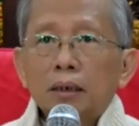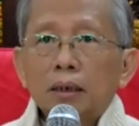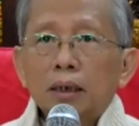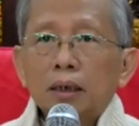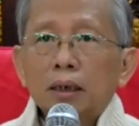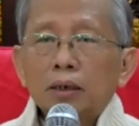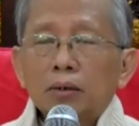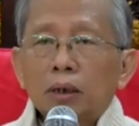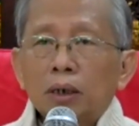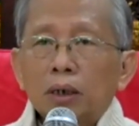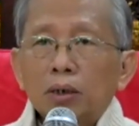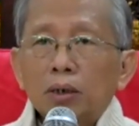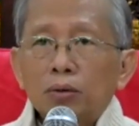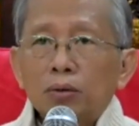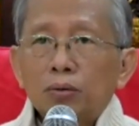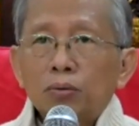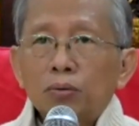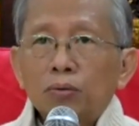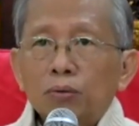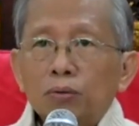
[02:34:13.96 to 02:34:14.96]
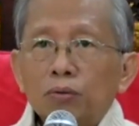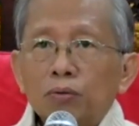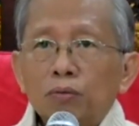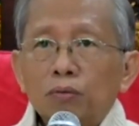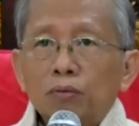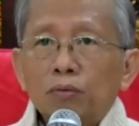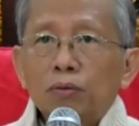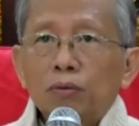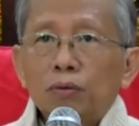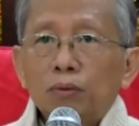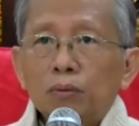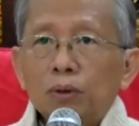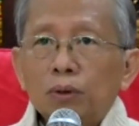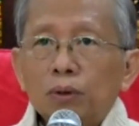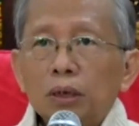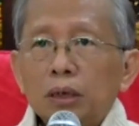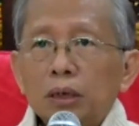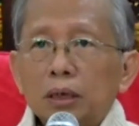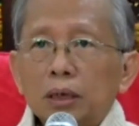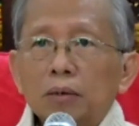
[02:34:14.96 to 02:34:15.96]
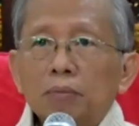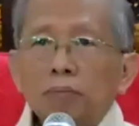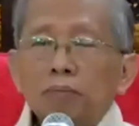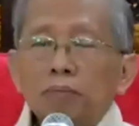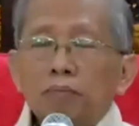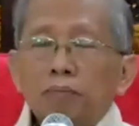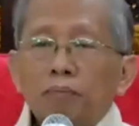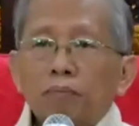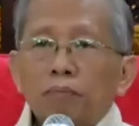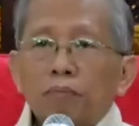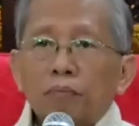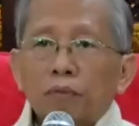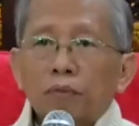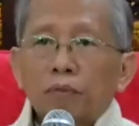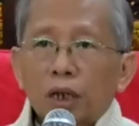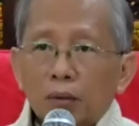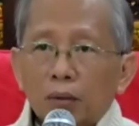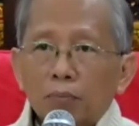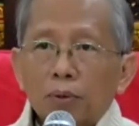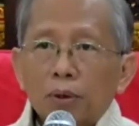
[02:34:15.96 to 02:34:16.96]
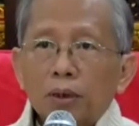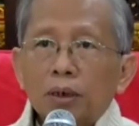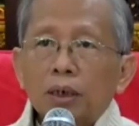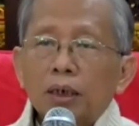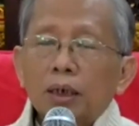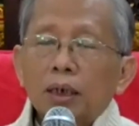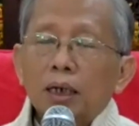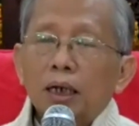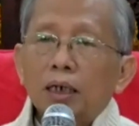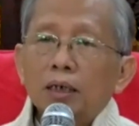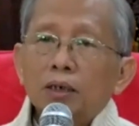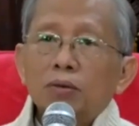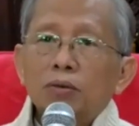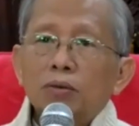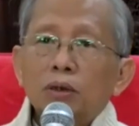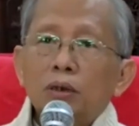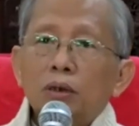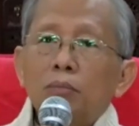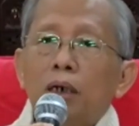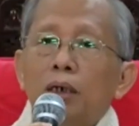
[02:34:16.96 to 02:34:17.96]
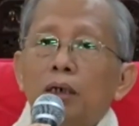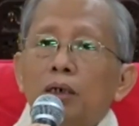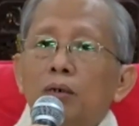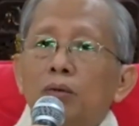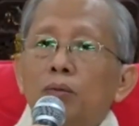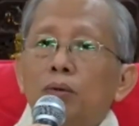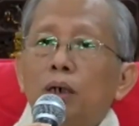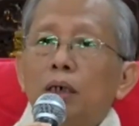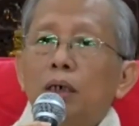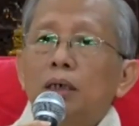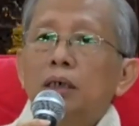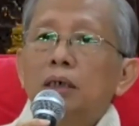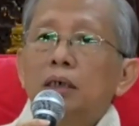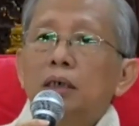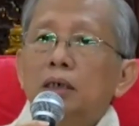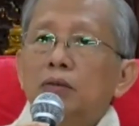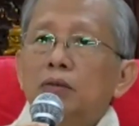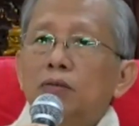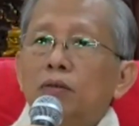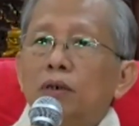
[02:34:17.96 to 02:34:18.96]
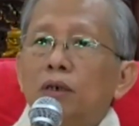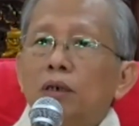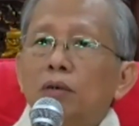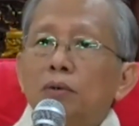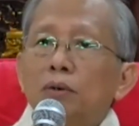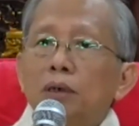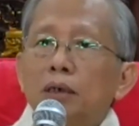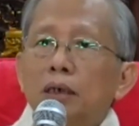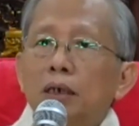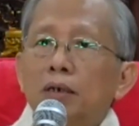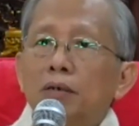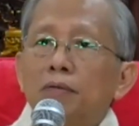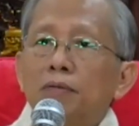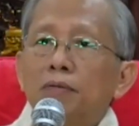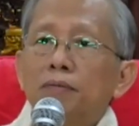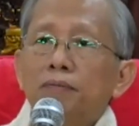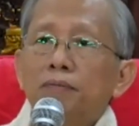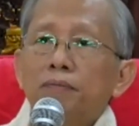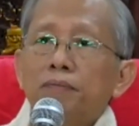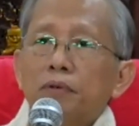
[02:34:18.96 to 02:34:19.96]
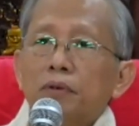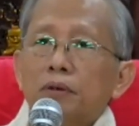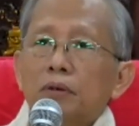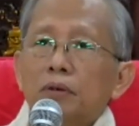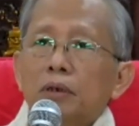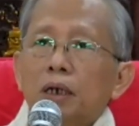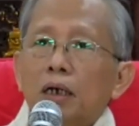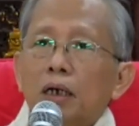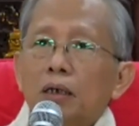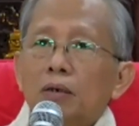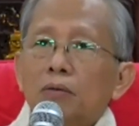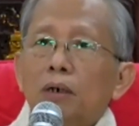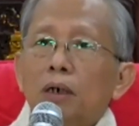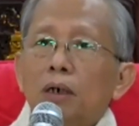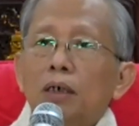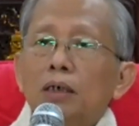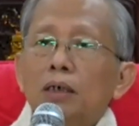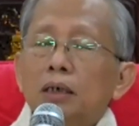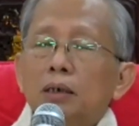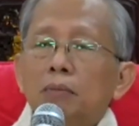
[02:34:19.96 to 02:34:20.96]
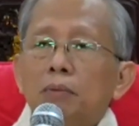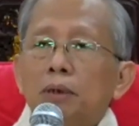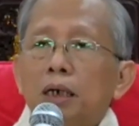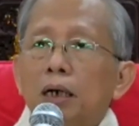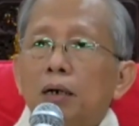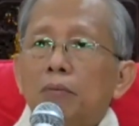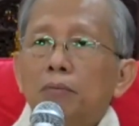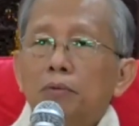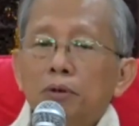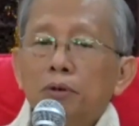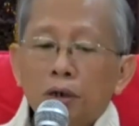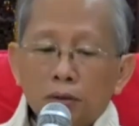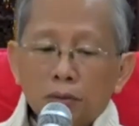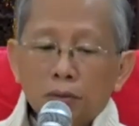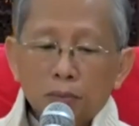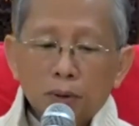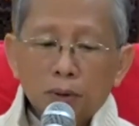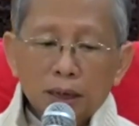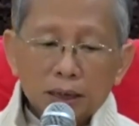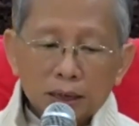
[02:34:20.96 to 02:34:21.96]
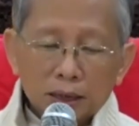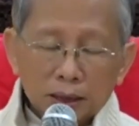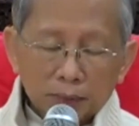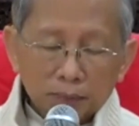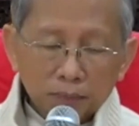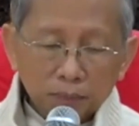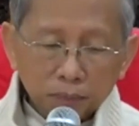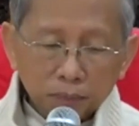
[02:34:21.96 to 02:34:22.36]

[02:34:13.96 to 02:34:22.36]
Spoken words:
that's why true wisdom can be realized only by the wise, each for themselves. Otherwise, it becomes thought-based.